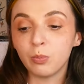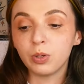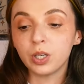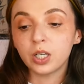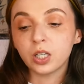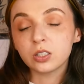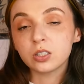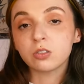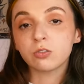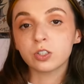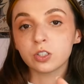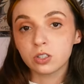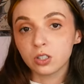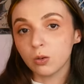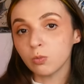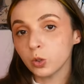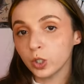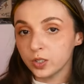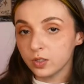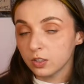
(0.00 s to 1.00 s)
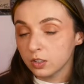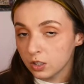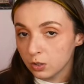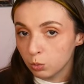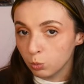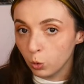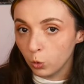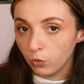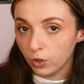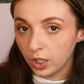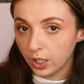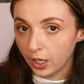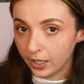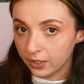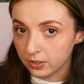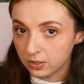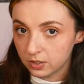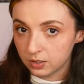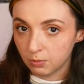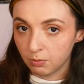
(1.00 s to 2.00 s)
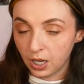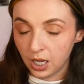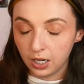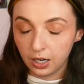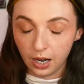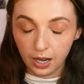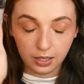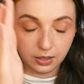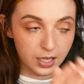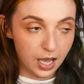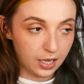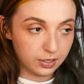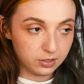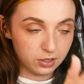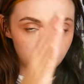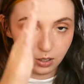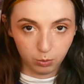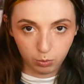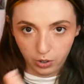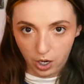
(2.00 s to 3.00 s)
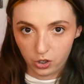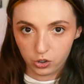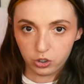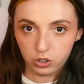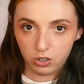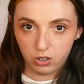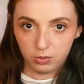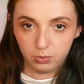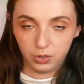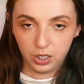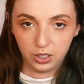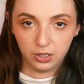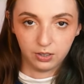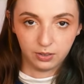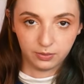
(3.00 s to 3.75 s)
Because for some reason, this movie made a lasting impression on me.